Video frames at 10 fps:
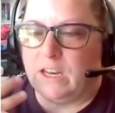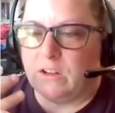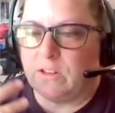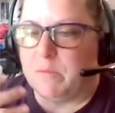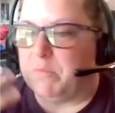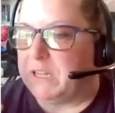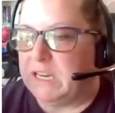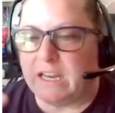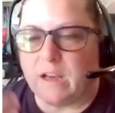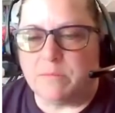like
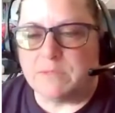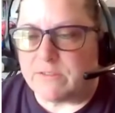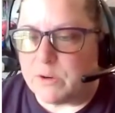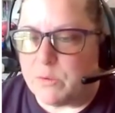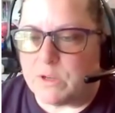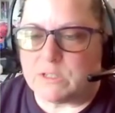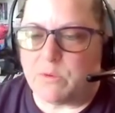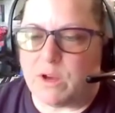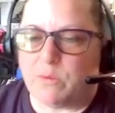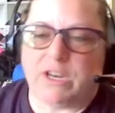bleeding gums every once in
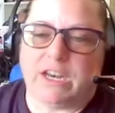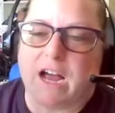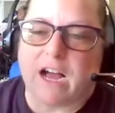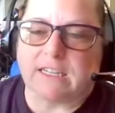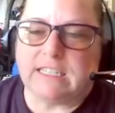a while when you knock